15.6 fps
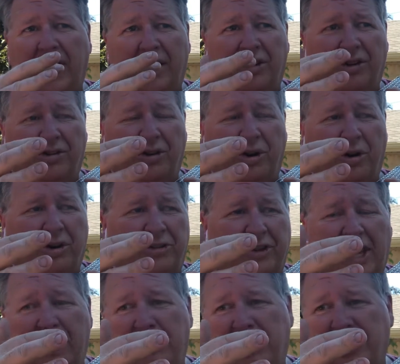And you'll notice
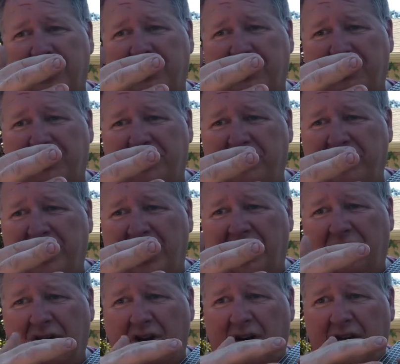that because you're tuning
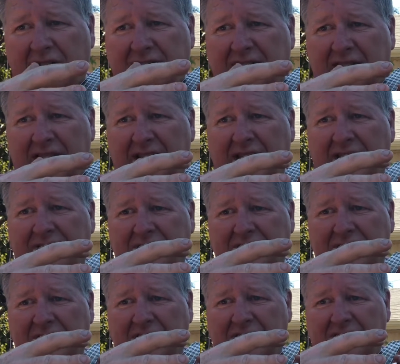it constantly. It never
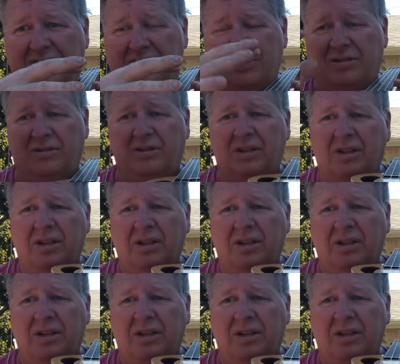stays in tune.